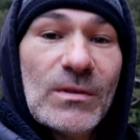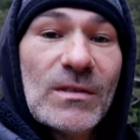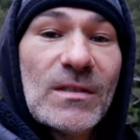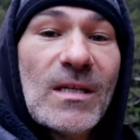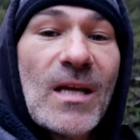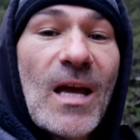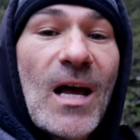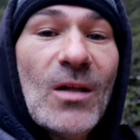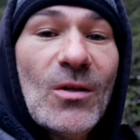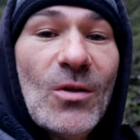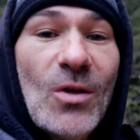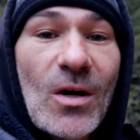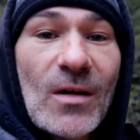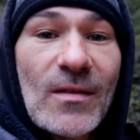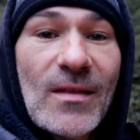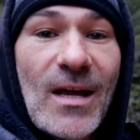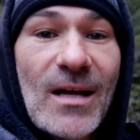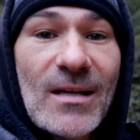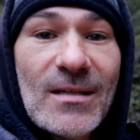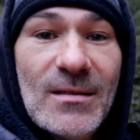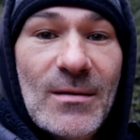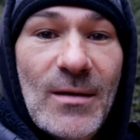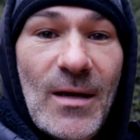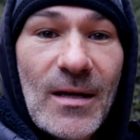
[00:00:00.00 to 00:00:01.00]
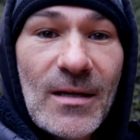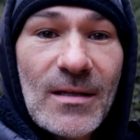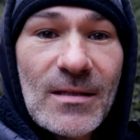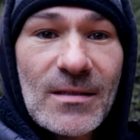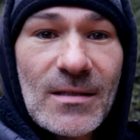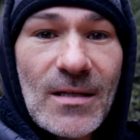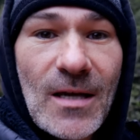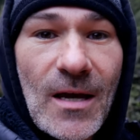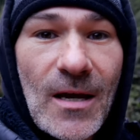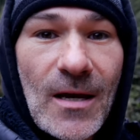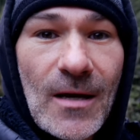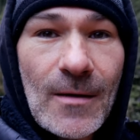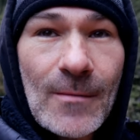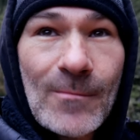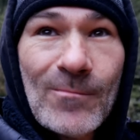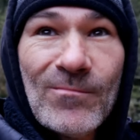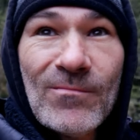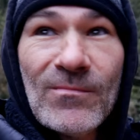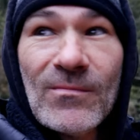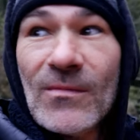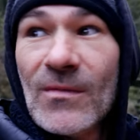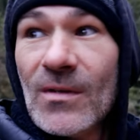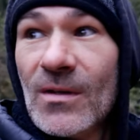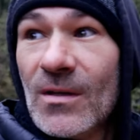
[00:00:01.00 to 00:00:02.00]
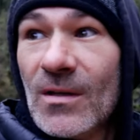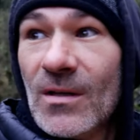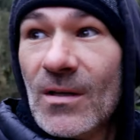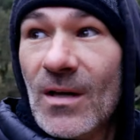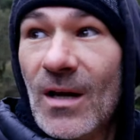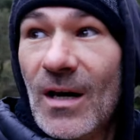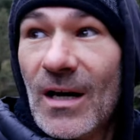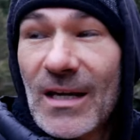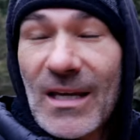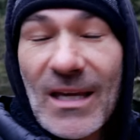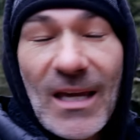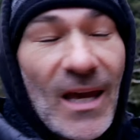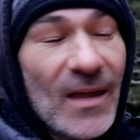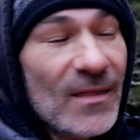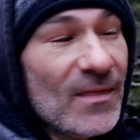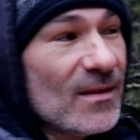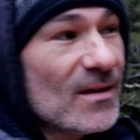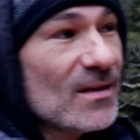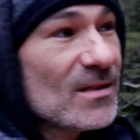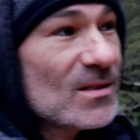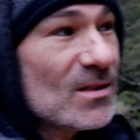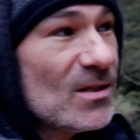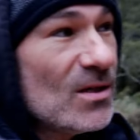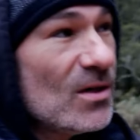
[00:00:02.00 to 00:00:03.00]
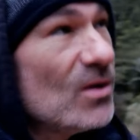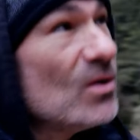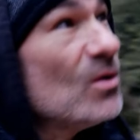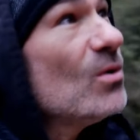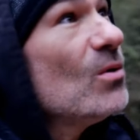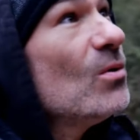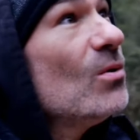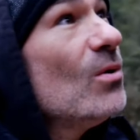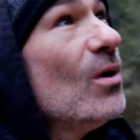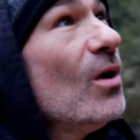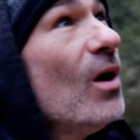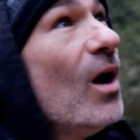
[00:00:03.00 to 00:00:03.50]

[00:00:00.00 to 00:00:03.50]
see how long that takes. Again, this new